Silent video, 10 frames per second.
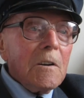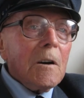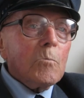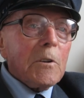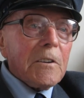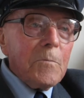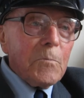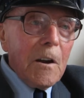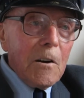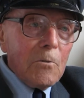and we
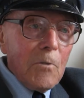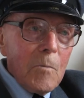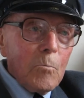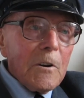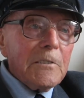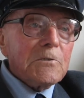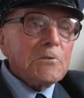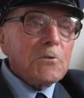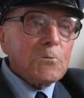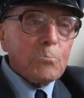kept our runways
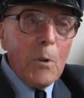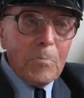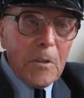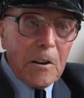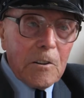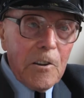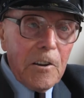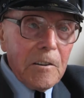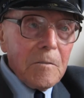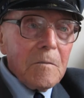swept
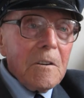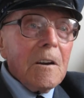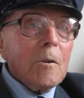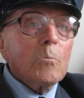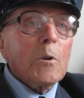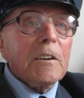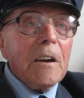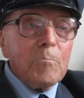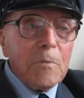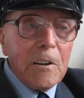clear, and we
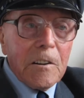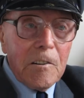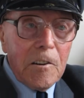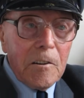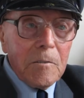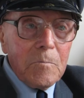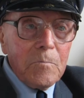kept it clear.